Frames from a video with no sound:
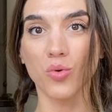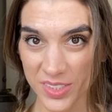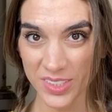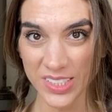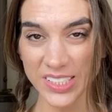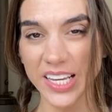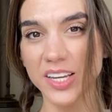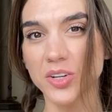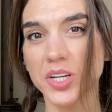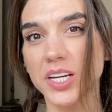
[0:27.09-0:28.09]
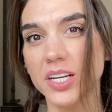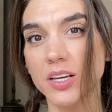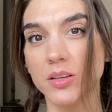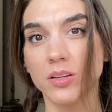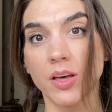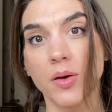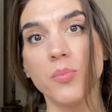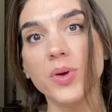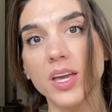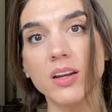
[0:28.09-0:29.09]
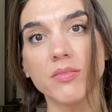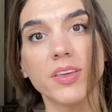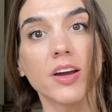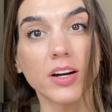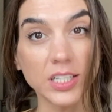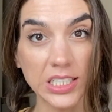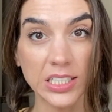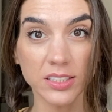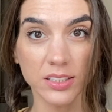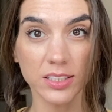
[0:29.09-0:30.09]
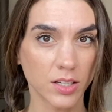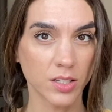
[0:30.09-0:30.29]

the sacred being of the earth.